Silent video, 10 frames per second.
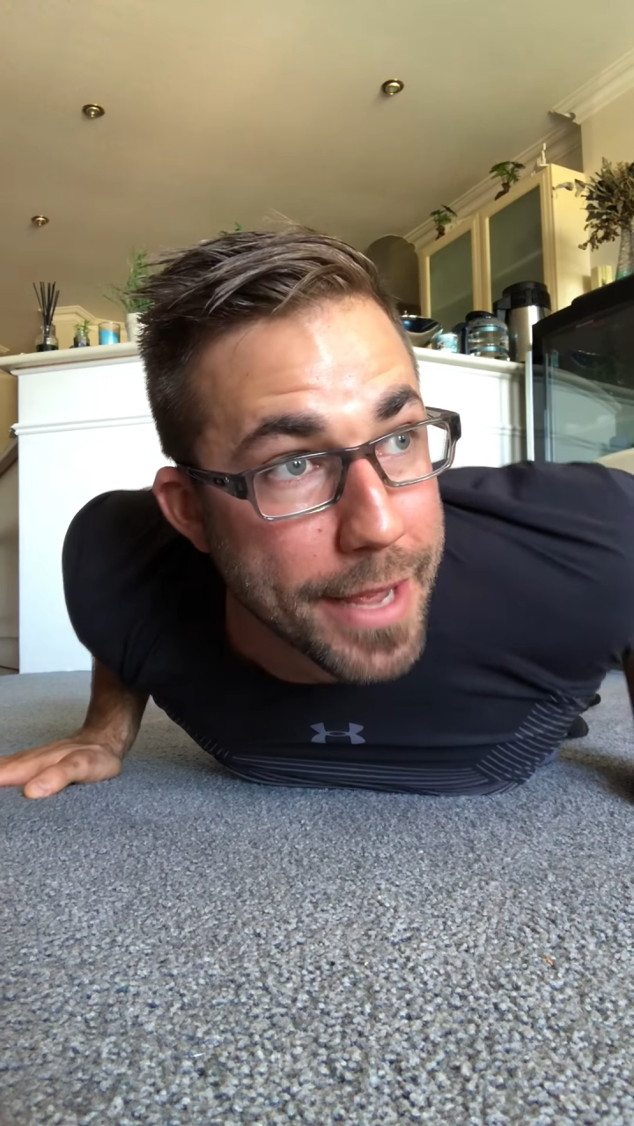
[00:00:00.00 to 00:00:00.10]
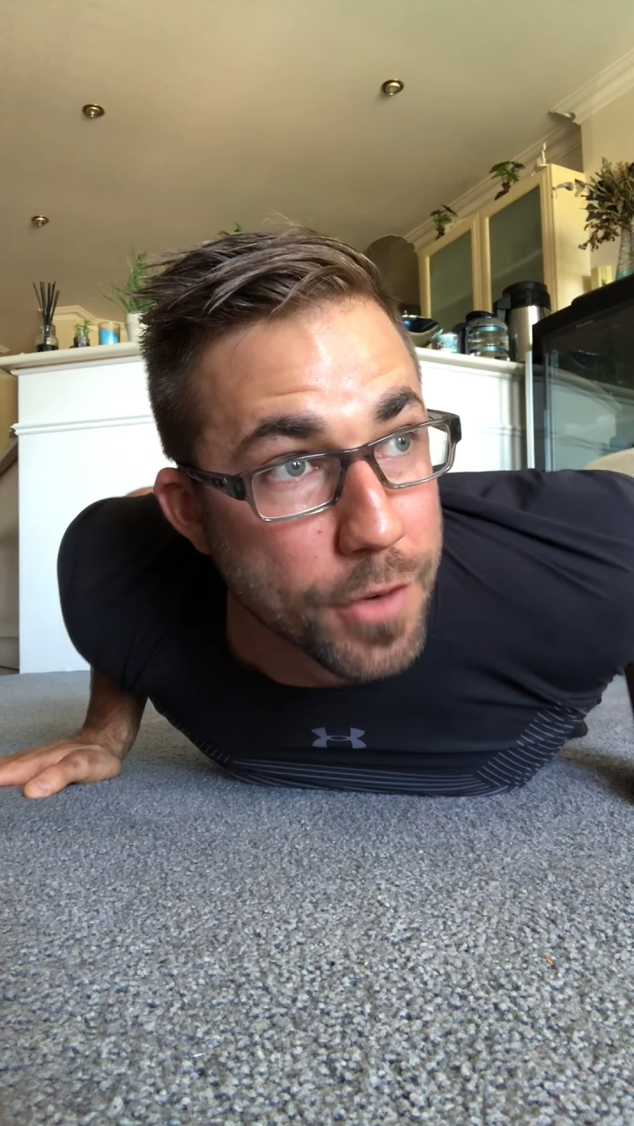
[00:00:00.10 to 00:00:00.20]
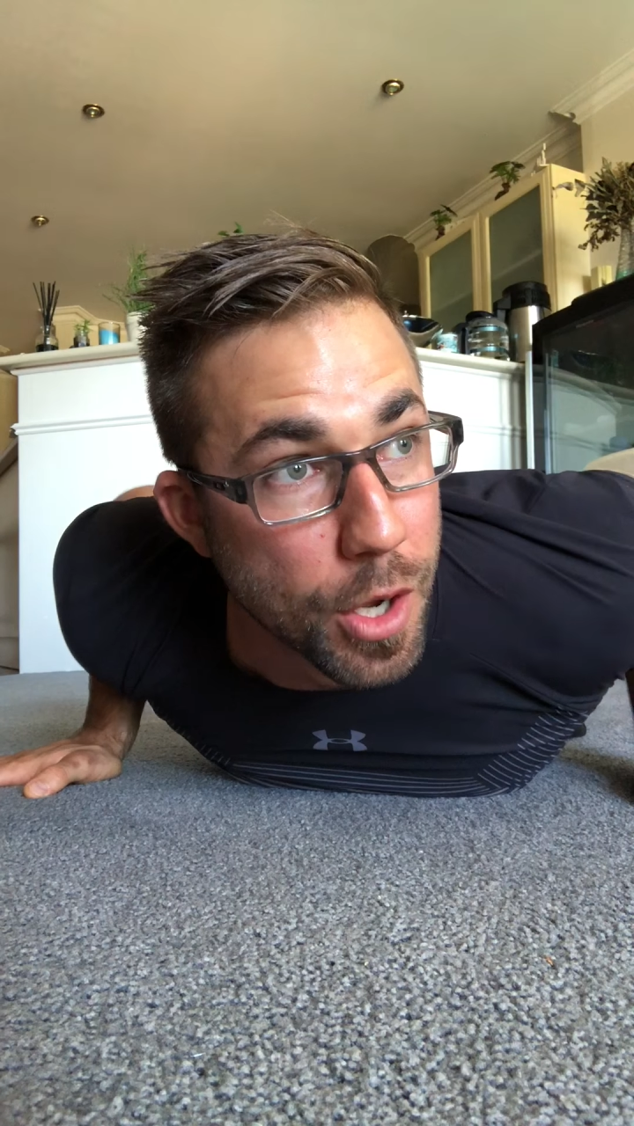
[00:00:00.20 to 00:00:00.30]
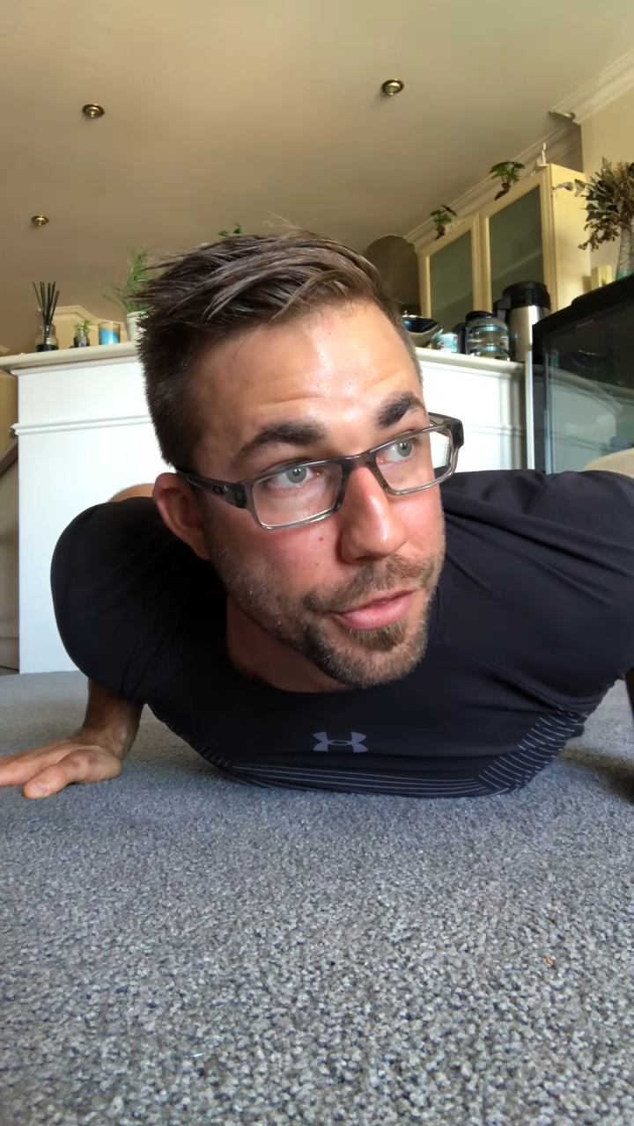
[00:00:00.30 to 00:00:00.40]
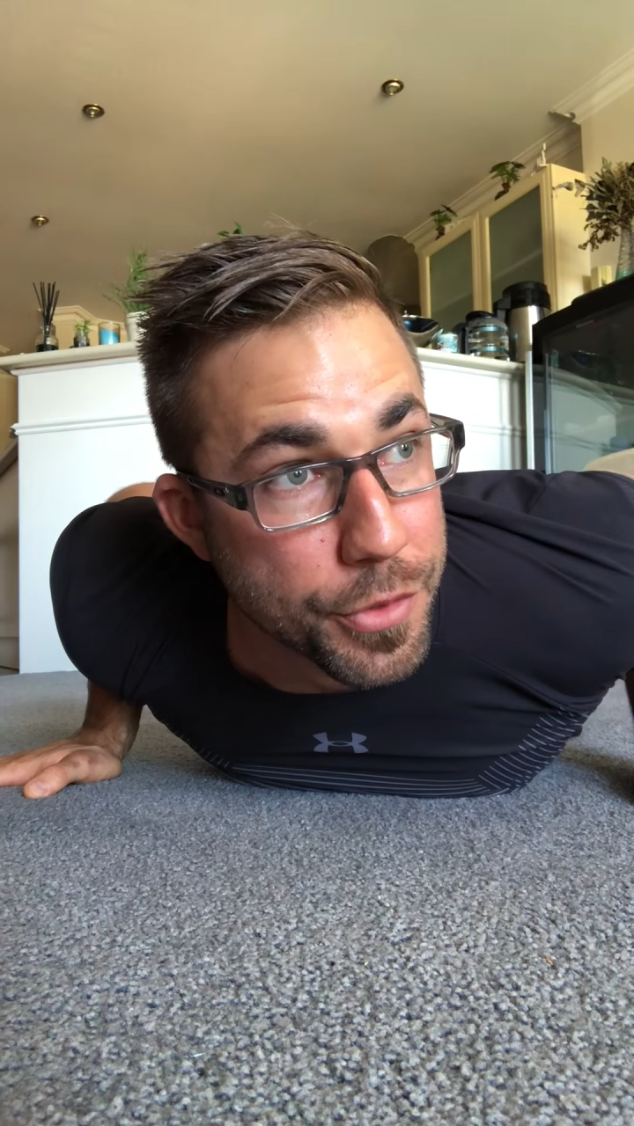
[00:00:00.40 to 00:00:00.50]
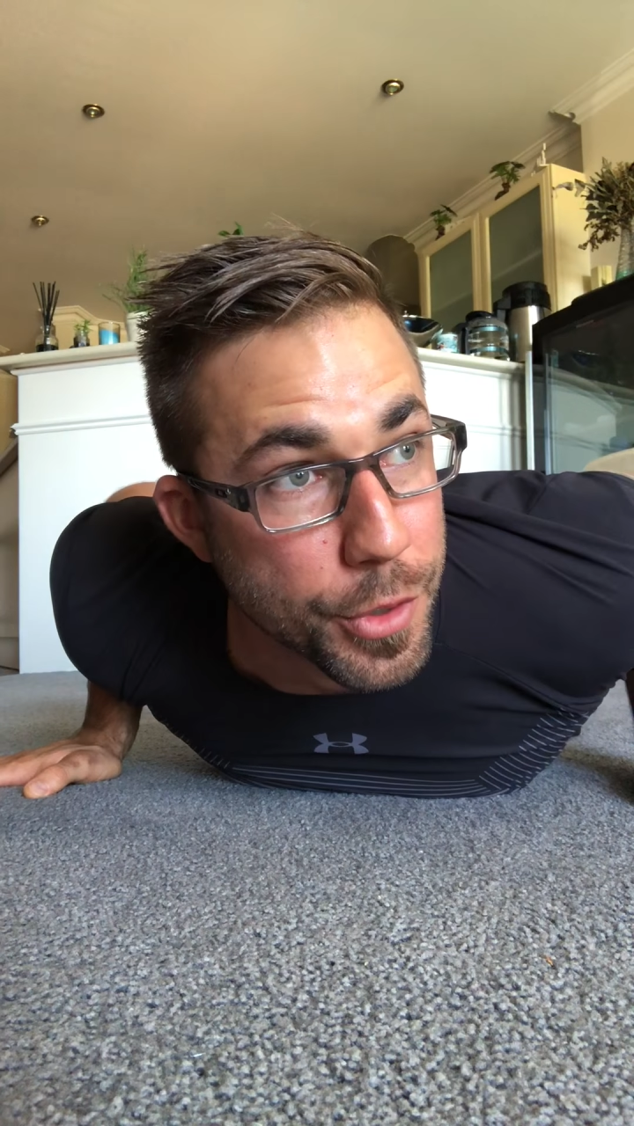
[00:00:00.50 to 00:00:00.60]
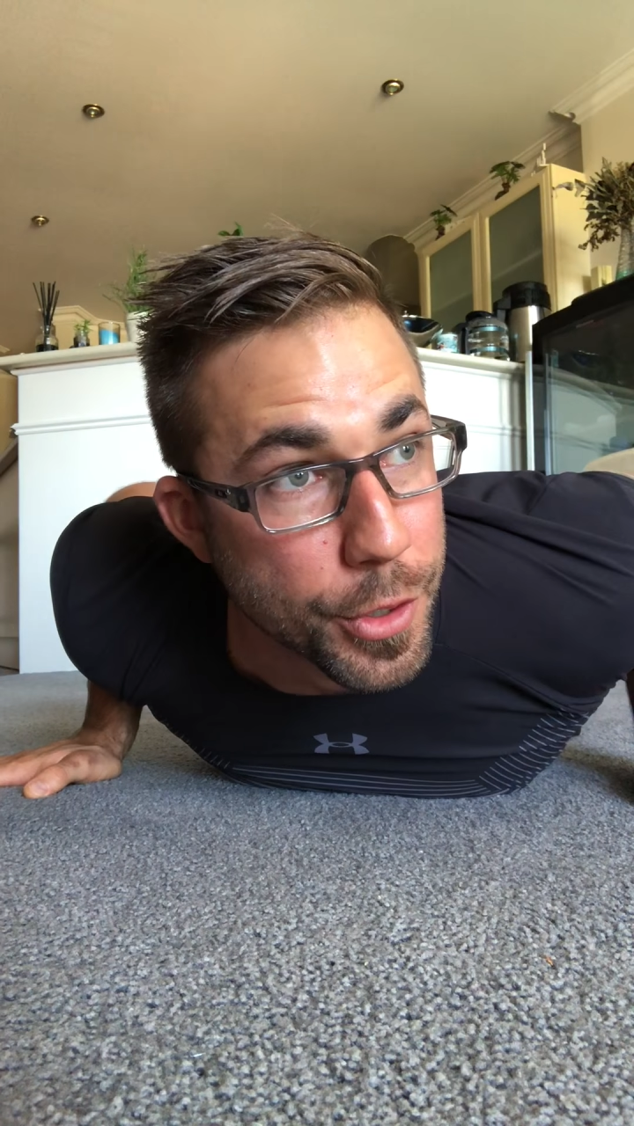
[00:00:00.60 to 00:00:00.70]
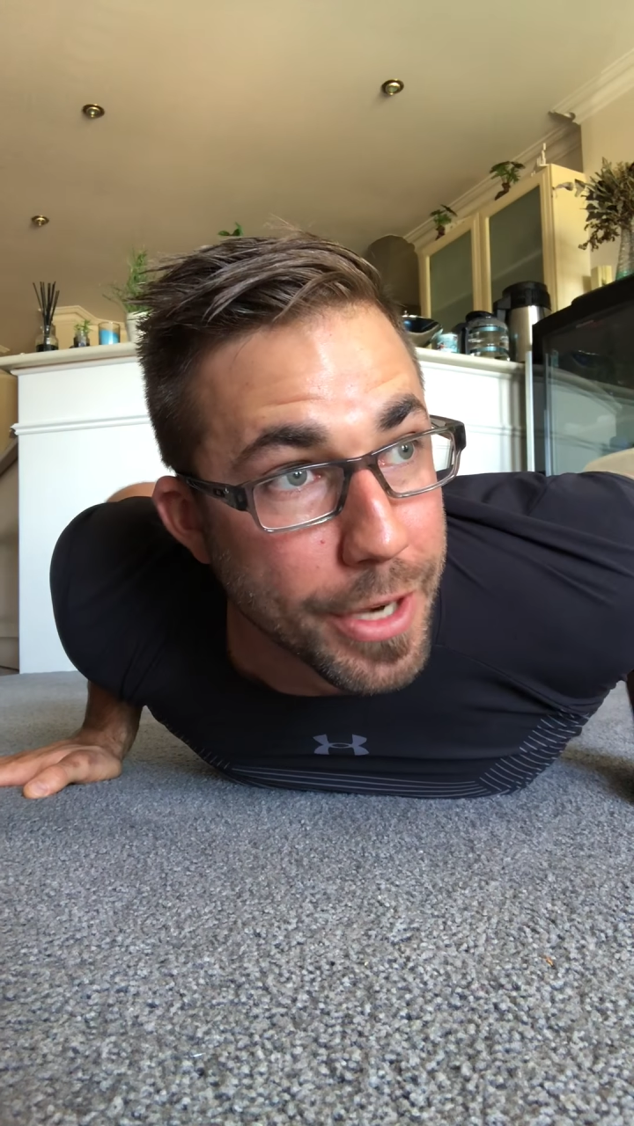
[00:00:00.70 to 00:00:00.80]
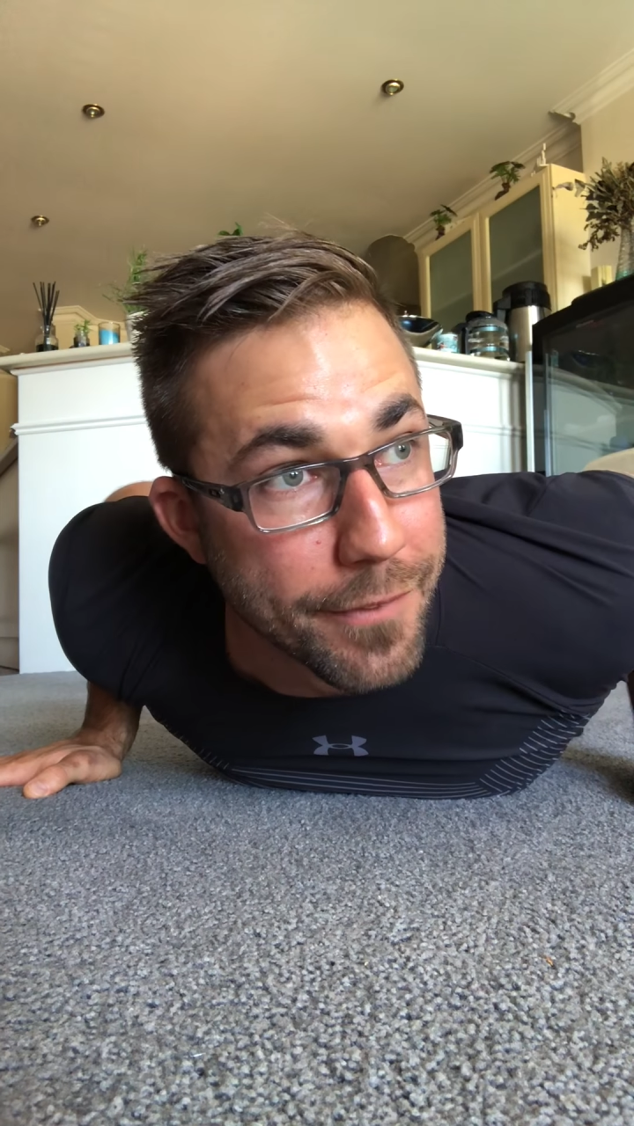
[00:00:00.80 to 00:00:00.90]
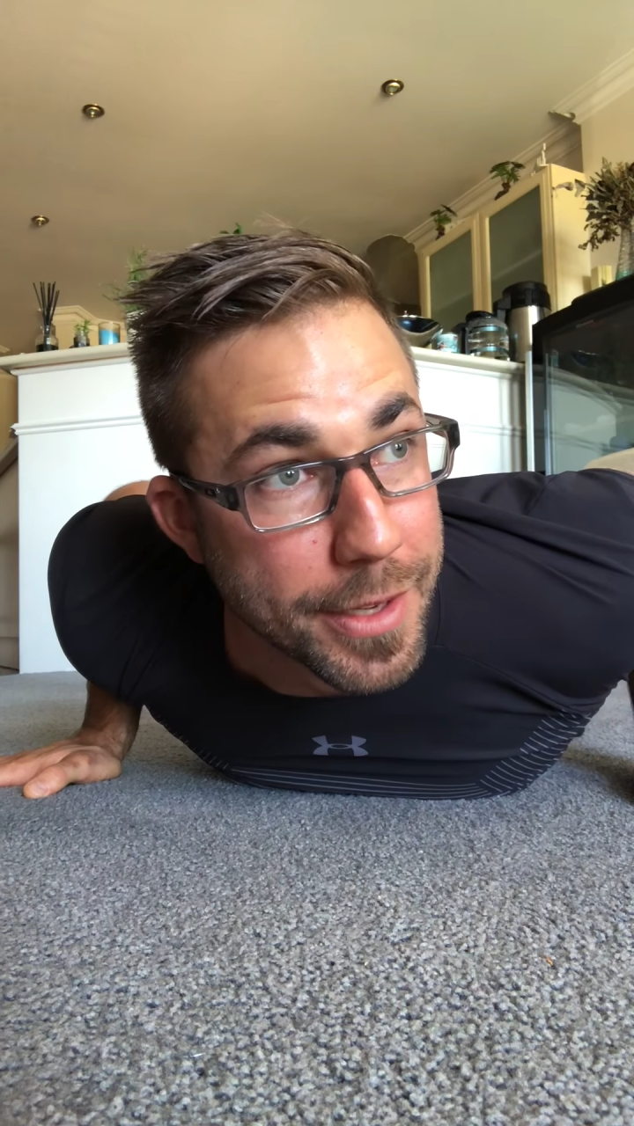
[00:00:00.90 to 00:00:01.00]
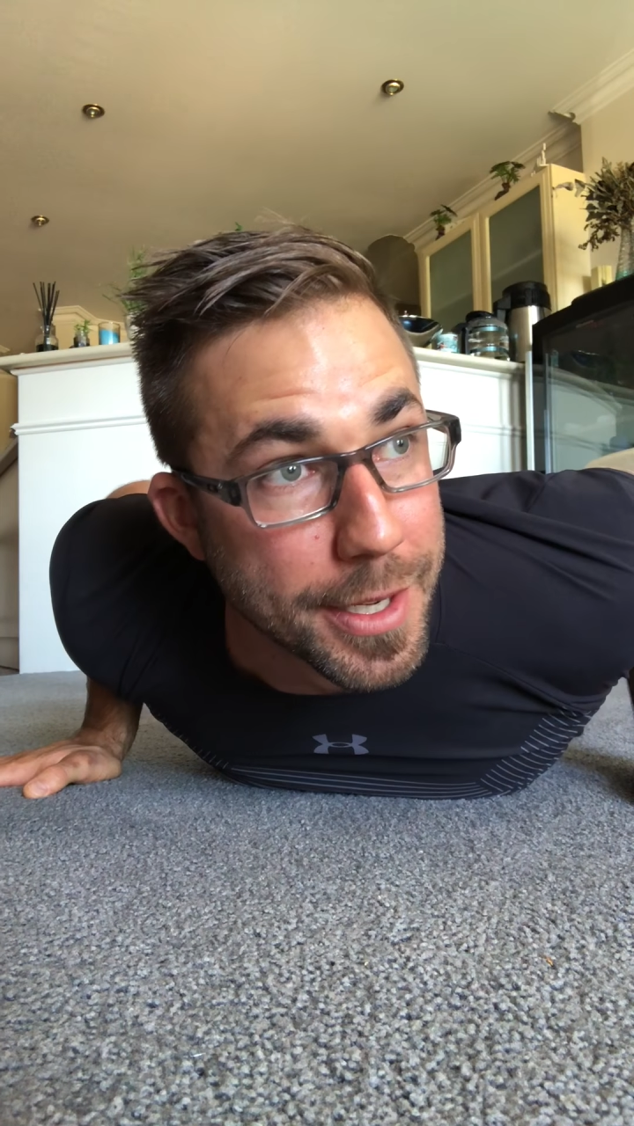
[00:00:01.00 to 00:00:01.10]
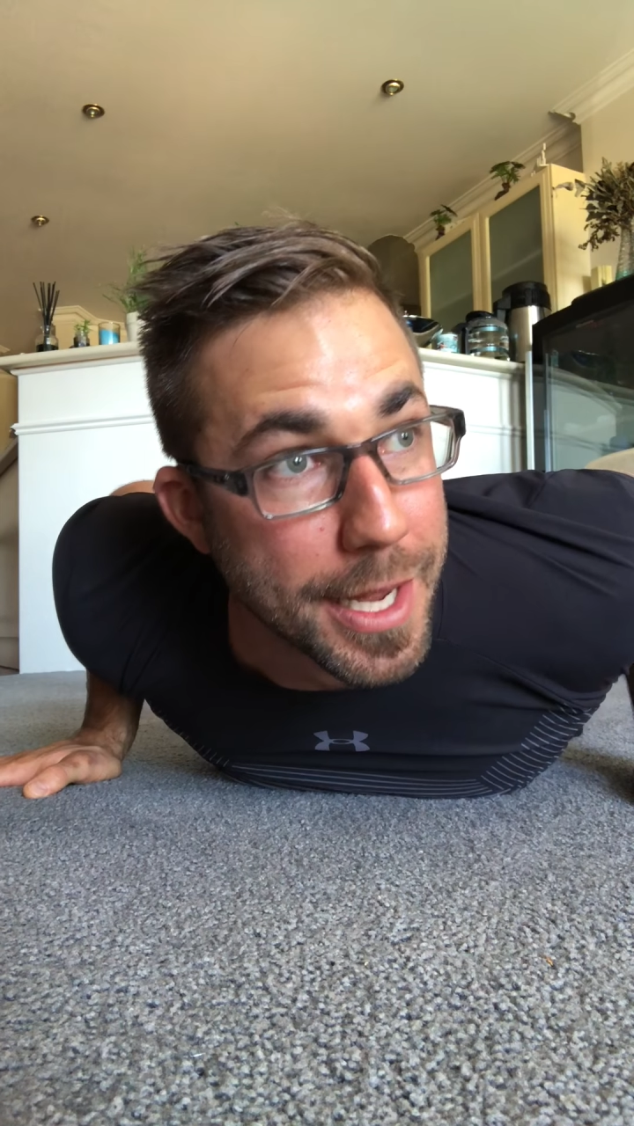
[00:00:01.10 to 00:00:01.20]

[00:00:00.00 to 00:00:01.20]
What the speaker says: gone through having